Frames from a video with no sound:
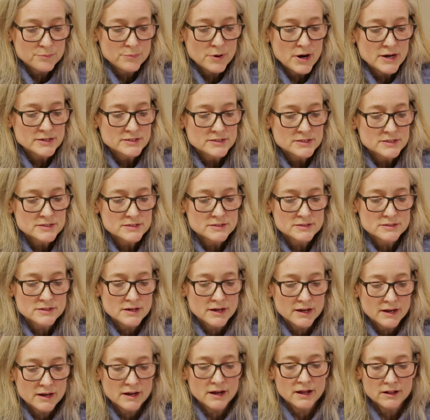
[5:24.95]
Price's,
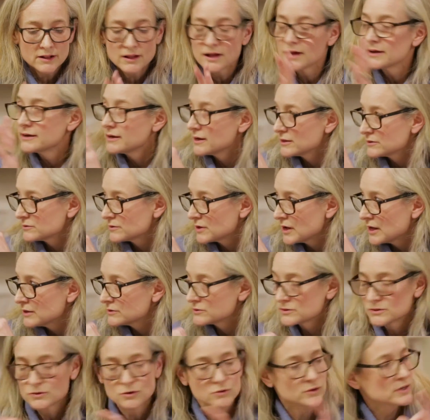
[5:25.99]

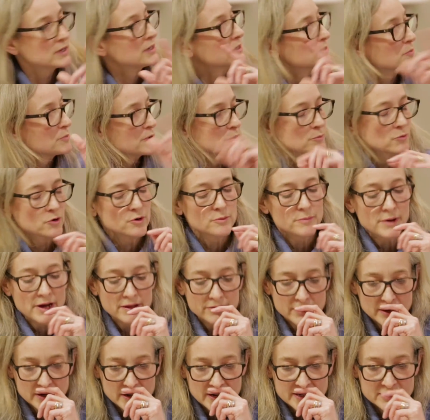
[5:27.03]
I'll talk a little bit more
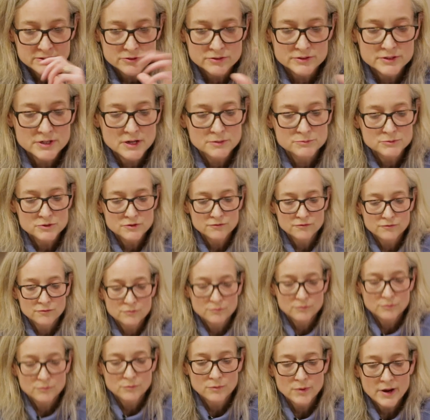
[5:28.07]
about that later in terms of
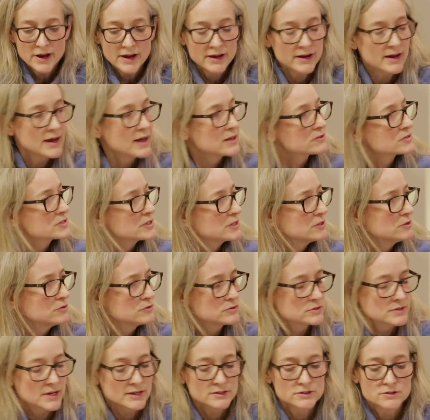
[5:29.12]
where else he
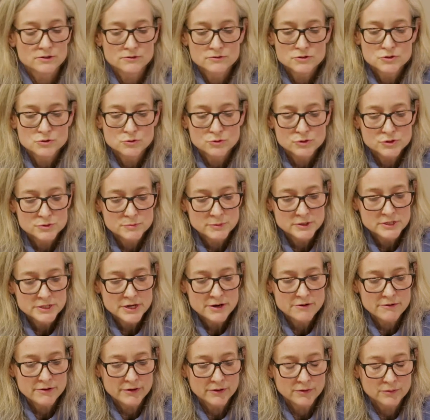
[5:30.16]
used that sort of source
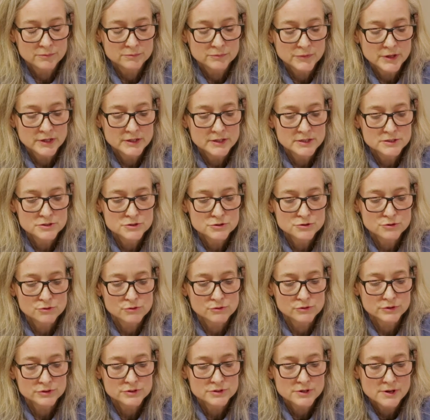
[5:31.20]
material in his
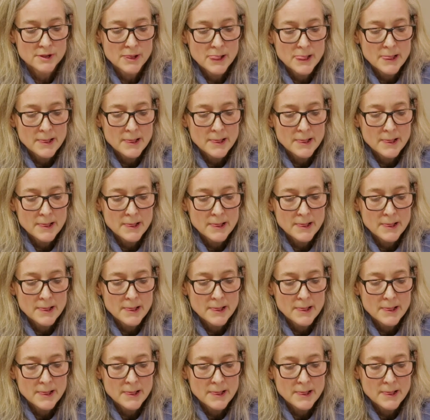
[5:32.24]
talks.